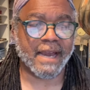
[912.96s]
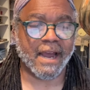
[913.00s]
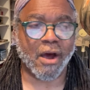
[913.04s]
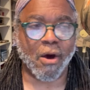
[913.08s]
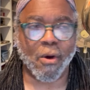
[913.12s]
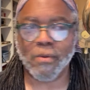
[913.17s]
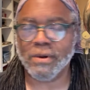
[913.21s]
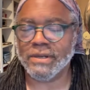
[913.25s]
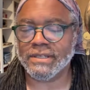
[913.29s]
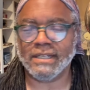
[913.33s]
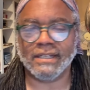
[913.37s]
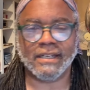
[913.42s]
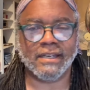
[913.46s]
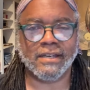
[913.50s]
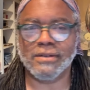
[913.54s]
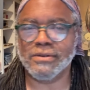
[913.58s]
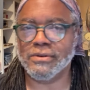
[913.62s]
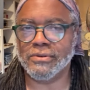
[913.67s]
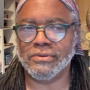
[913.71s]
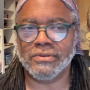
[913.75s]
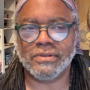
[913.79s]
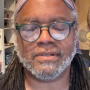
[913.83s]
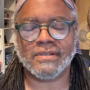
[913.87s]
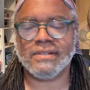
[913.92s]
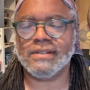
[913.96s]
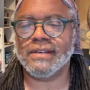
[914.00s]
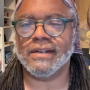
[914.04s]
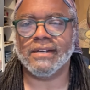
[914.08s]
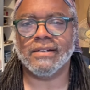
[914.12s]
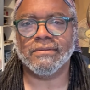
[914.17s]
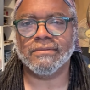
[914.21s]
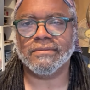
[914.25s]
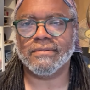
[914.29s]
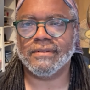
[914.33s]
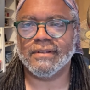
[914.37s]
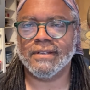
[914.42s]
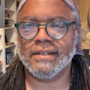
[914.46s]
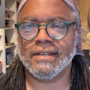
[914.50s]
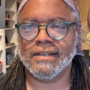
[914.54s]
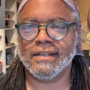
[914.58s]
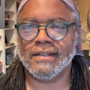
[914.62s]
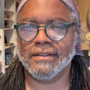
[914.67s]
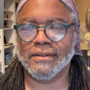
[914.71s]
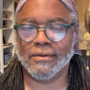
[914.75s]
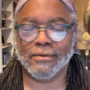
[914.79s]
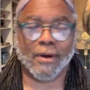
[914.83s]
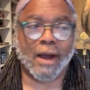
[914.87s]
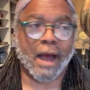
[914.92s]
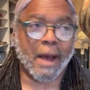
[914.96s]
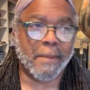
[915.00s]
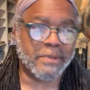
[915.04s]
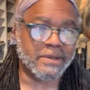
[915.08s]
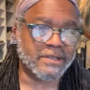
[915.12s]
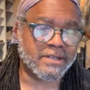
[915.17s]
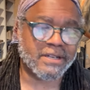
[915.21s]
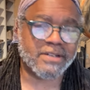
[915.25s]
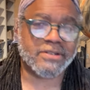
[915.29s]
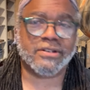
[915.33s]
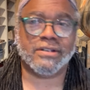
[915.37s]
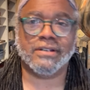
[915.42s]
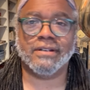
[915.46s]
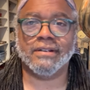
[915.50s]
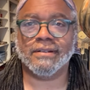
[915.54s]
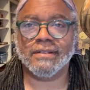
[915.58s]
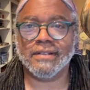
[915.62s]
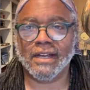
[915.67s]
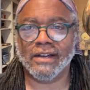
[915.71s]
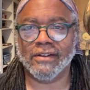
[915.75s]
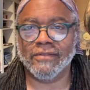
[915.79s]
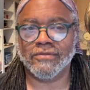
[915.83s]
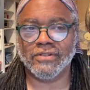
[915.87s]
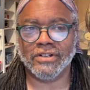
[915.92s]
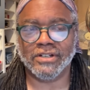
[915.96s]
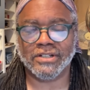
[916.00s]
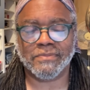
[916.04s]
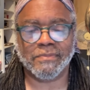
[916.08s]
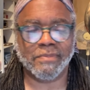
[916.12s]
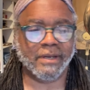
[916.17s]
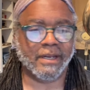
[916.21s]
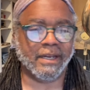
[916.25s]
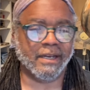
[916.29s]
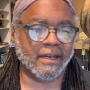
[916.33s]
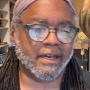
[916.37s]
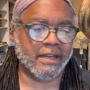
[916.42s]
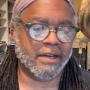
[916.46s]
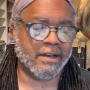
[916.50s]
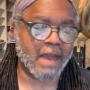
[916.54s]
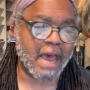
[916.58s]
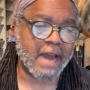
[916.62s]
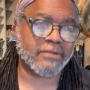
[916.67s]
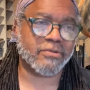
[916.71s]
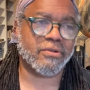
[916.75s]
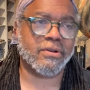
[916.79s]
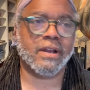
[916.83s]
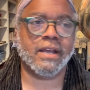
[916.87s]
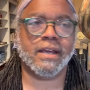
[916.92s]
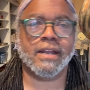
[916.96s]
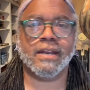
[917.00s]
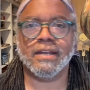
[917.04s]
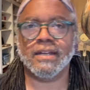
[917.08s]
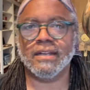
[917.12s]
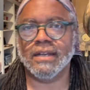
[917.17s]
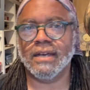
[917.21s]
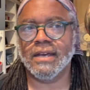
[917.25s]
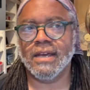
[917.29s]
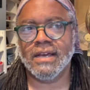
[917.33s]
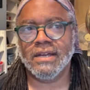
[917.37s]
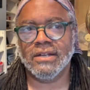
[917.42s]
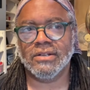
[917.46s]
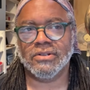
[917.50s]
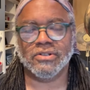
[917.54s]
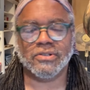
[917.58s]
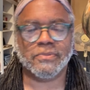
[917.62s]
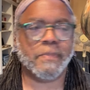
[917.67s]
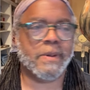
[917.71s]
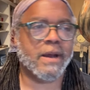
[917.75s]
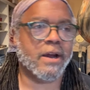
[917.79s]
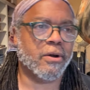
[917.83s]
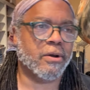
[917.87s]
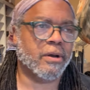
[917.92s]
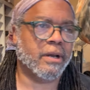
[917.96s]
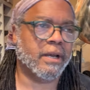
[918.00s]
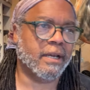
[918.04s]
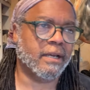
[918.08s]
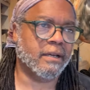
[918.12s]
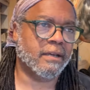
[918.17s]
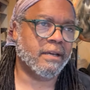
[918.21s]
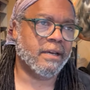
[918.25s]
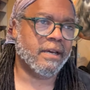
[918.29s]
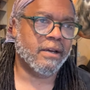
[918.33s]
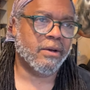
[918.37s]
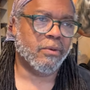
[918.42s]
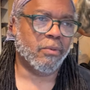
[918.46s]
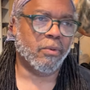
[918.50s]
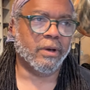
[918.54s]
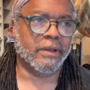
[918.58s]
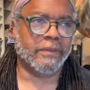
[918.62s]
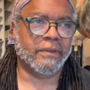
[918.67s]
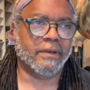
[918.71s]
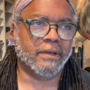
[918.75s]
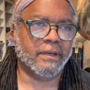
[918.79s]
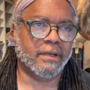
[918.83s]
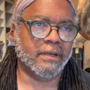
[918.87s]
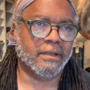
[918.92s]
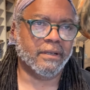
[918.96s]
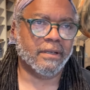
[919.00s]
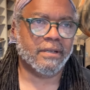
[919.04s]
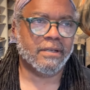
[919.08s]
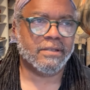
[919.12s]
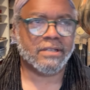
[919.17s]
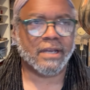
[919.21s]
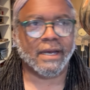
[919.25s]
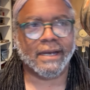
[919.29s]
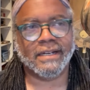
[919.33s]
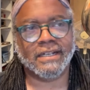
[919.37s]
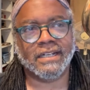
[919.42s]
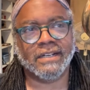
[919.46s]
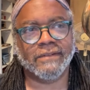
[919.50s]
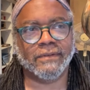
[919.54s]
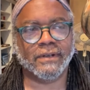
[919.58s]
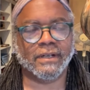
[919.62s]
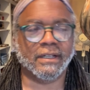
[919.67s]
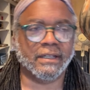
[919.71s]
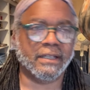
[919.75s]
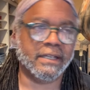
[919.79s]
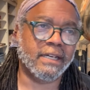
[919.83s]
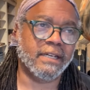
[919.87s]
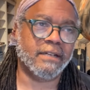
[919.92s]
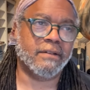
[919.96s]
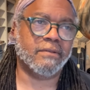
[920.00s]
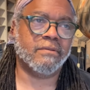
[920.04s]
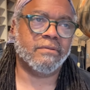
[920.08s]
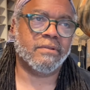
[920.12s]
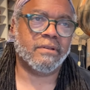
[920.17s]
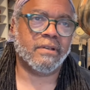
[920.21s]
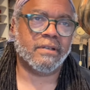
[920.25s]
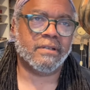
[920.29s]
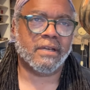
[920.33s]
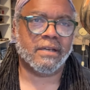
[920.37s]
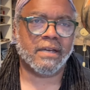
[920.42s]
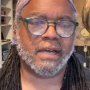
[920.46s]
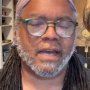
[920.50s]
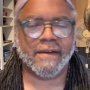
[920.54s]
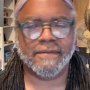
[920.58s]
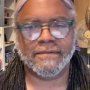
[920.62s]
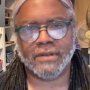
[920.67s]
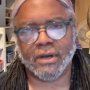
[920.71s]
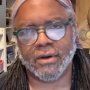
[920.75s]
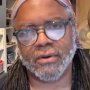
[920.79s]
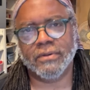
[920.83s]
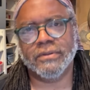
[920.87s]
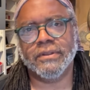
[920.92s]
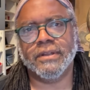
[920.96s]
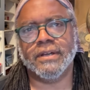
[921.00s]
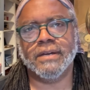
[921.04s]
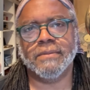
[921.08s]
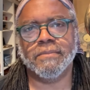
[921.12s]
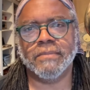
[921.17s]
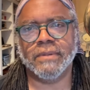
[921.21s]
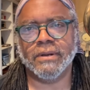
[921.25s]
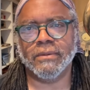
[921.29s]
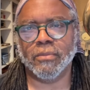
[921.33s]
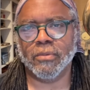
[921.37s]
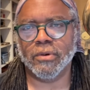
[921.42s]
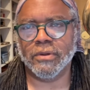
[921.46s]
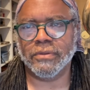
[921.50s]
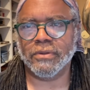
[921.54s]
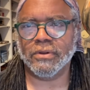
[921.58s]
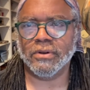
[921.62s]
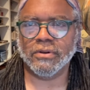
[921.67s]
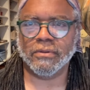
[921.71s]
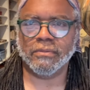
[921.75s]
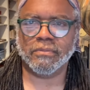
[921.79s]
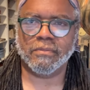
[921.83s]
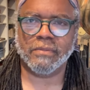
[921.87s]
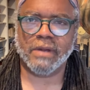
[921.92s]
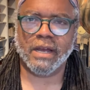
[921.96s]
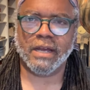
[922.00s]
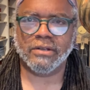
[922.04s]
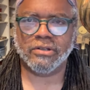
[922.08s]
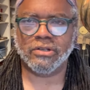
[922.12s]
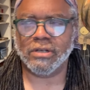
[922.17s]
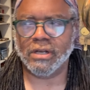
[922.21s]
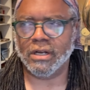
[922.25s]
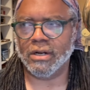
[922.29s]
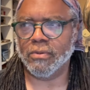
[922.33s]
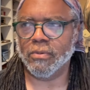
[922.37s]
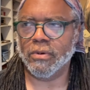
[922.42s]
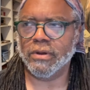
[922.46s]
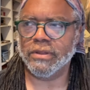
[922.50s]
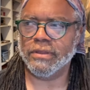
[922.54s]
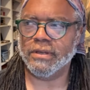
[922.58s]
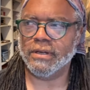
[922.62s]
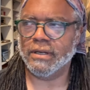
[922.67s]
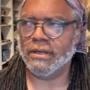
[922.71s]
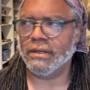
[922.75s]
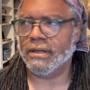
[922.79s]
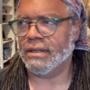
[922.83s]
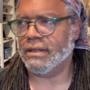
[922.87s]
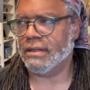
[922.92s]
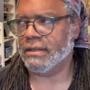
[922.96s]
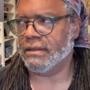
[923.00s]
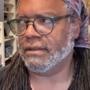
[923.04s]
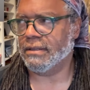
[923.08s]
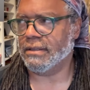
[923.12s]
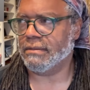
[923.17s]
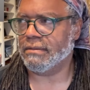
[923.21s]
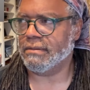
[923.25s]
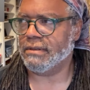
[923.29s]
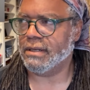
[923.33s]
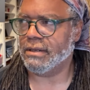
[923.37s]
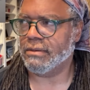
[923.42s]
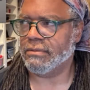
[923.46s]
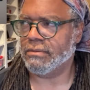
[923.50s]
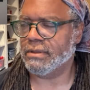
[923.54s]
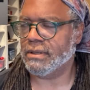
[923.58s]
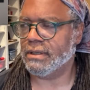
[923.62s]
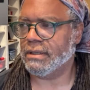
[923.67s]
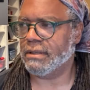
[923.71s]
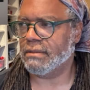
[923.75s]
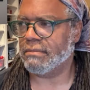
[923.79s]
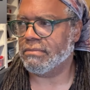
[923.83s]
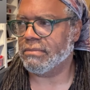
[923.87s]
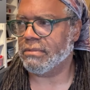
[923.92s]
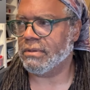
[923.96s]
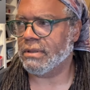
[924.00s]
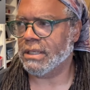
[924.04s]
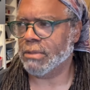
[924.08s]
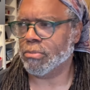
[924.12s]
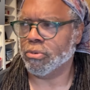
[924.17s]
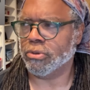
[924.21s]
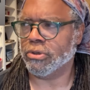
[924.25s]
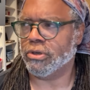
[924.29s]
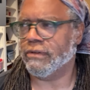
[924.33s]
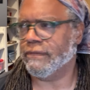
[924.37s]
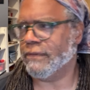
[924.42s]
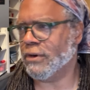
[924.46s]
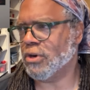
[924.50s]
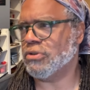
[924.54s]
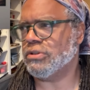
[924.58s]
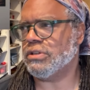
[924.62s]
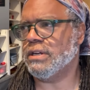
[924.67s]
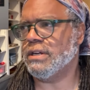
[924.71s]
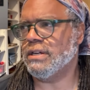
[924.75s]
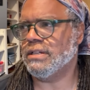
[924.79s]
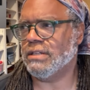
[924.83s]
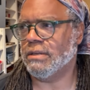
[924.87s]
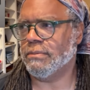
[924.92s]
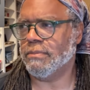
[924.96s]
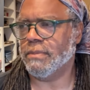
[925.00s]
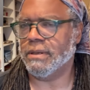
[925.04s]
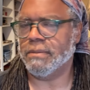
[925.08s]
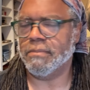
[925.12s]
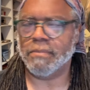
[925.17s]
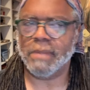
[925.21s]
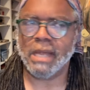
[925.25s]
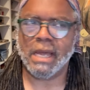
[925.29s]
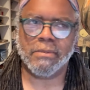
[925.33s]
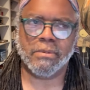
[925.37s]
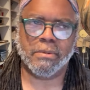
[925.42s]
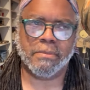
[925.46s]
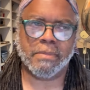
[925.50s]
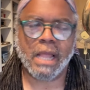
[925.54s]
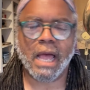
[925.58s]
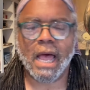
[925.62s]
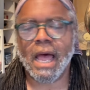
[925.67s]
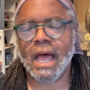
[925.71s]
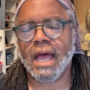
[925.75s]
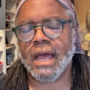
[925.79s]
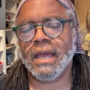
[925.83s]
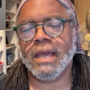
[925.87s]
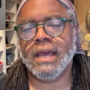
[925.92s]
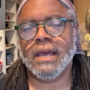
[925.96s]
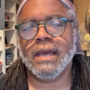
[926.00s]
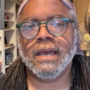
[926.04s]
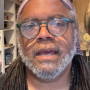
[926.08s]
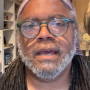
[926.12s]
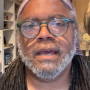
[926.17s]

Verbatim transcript: they always accused, you know, their opposition of just being indoctrinated, just parroting what the scientific elite have told them and what their, you know, what the, you know, the liberal universities have been blah, blah, blah